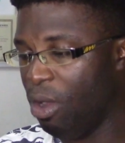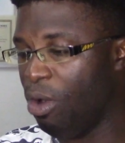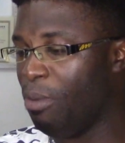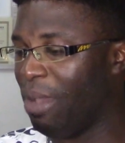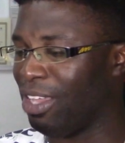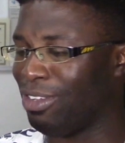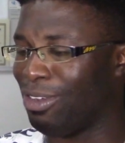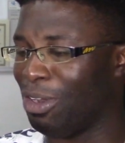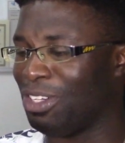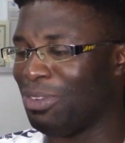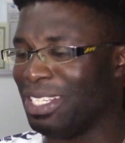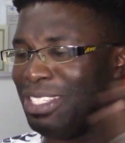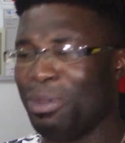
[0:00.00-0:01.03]
Oh my god,
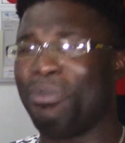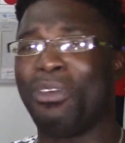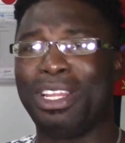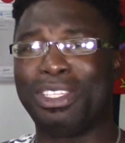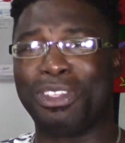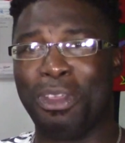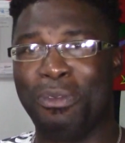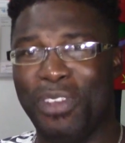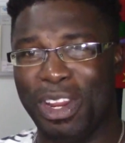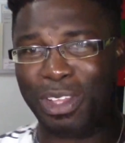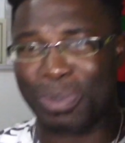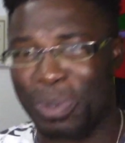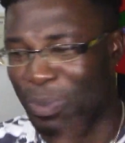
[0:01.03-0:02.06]
what is it for like skin videos? We